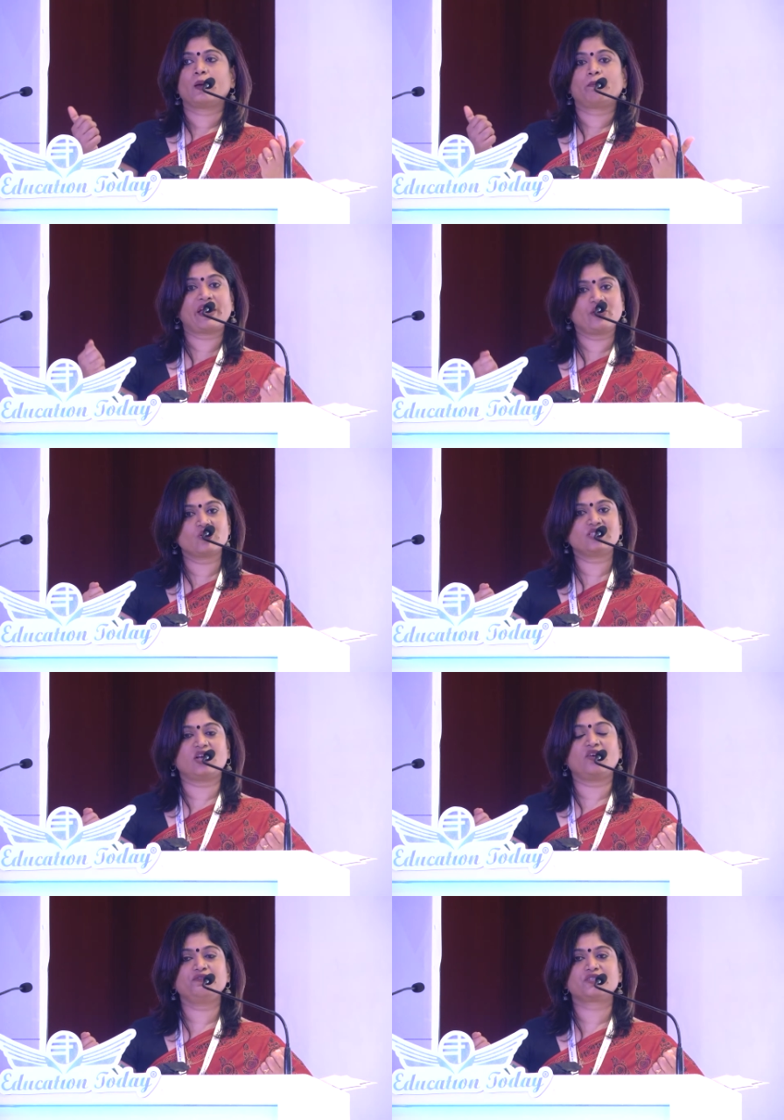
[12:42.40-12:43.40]

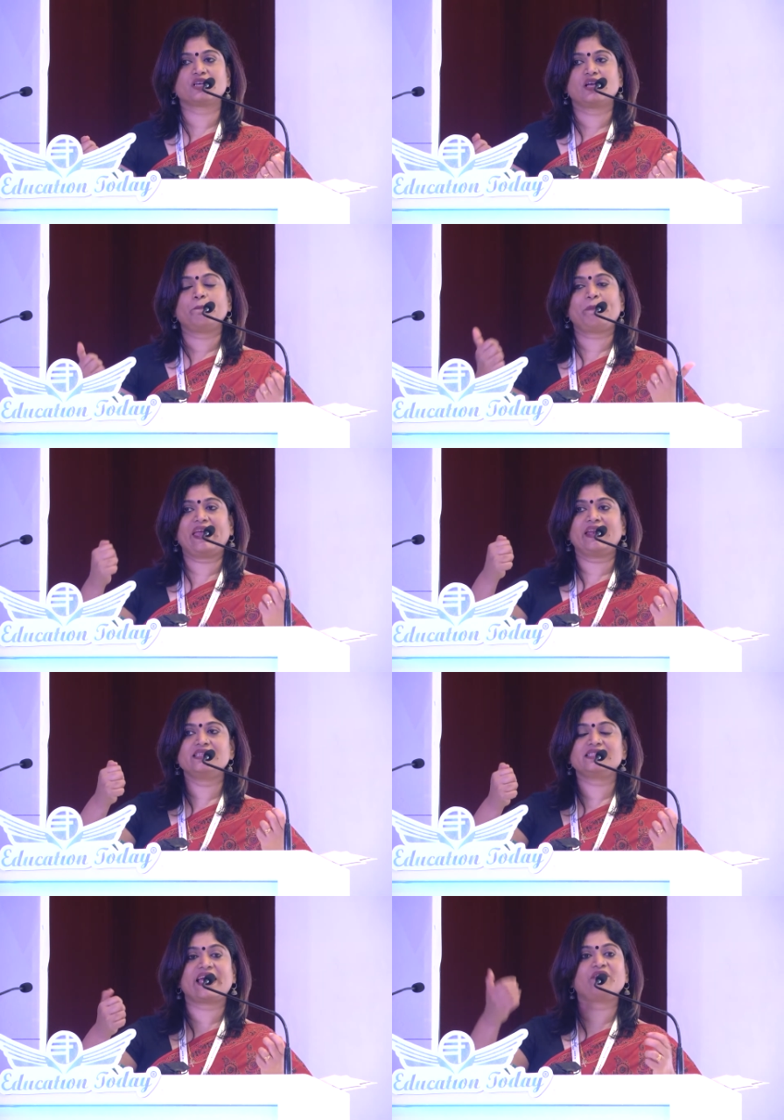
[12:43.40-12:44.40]
Microsoft,
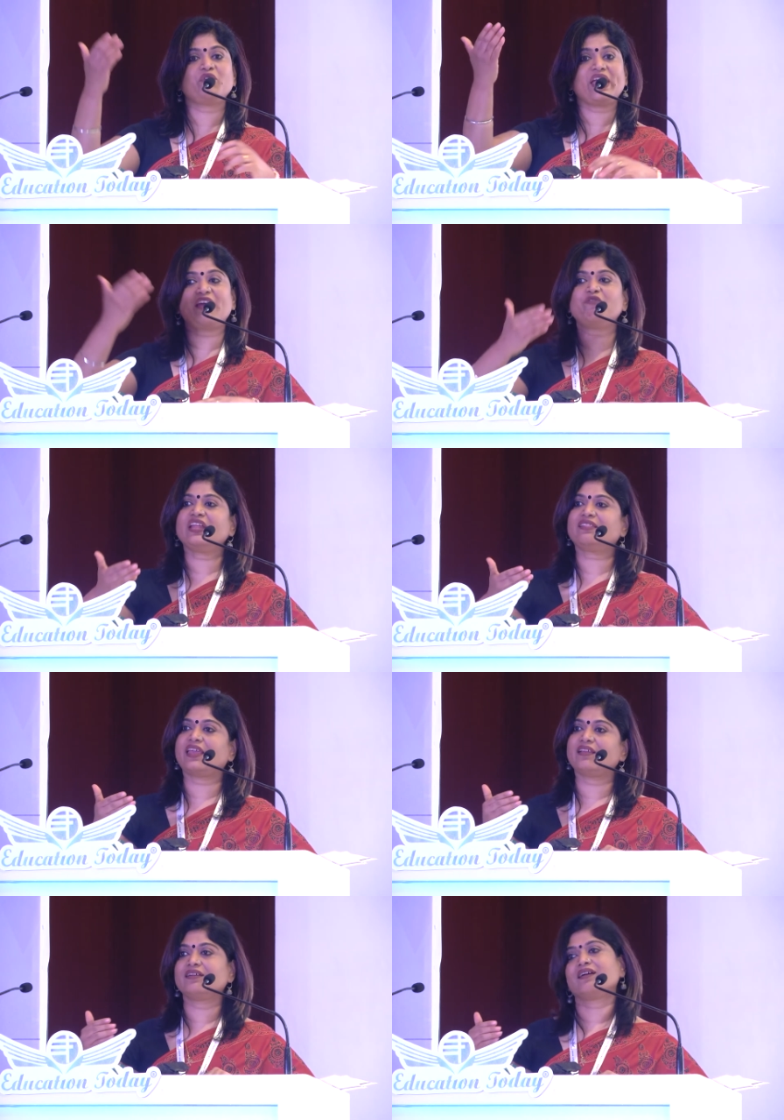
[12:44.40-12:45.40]
parents have
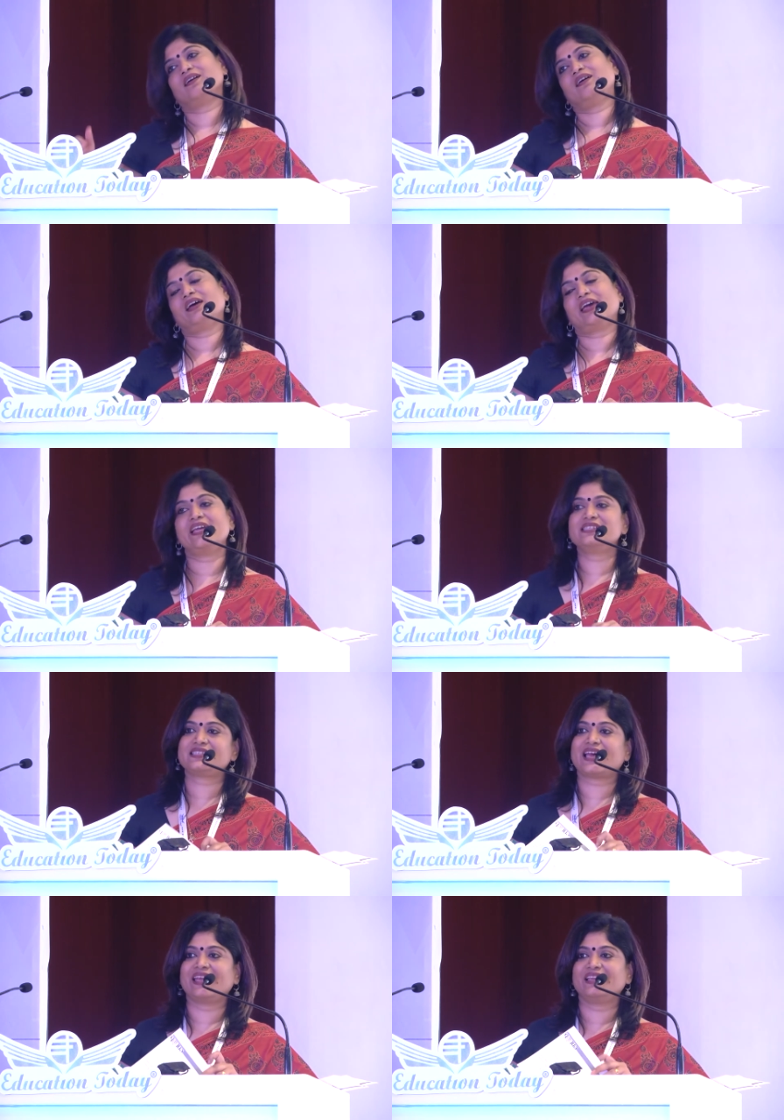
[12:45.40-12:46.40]
everything
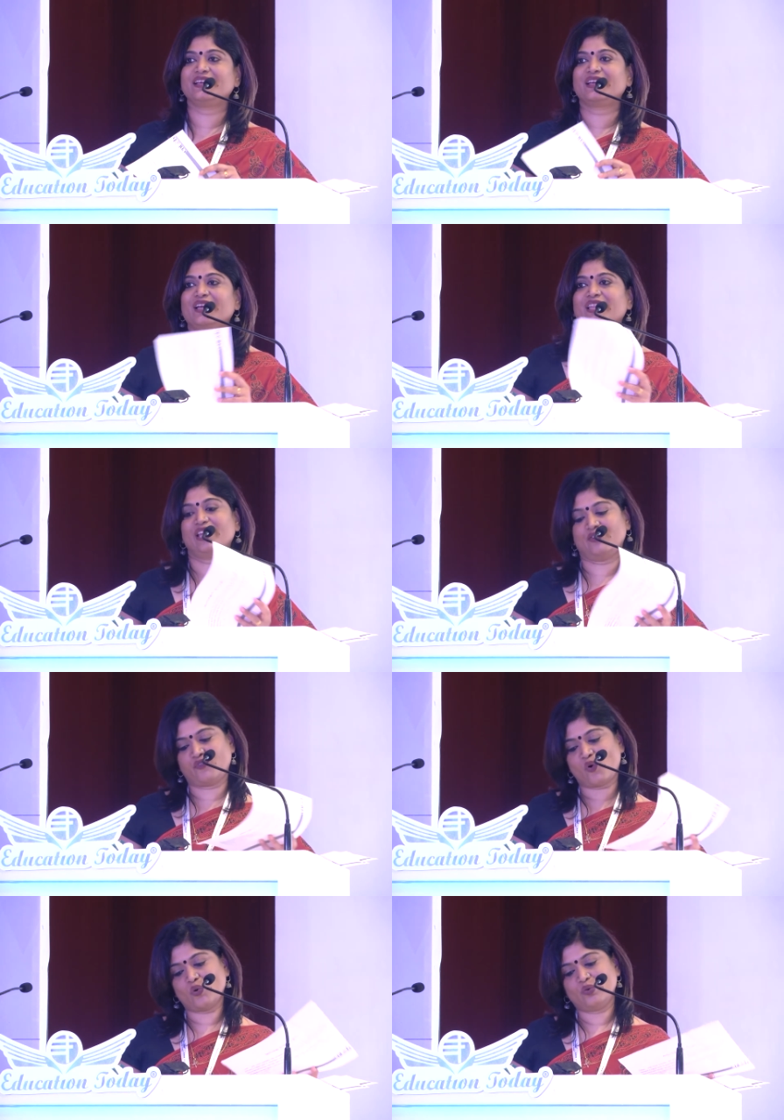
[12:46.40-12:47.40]
inside their
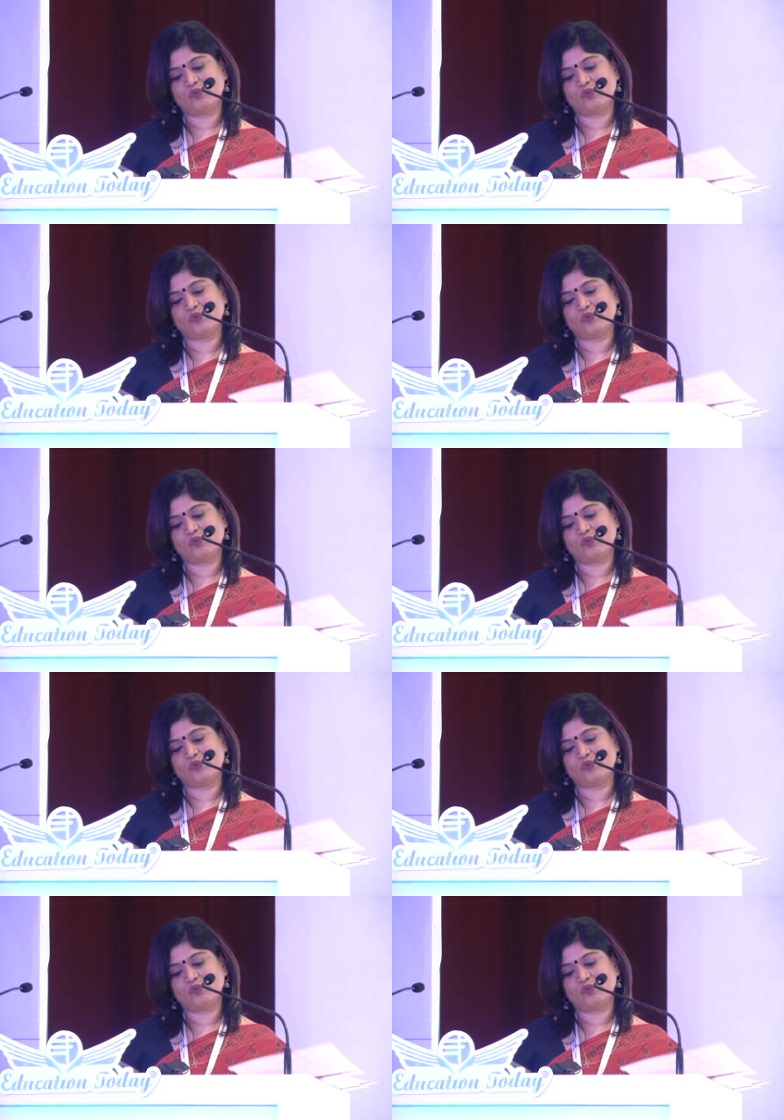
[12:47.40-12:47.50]
phone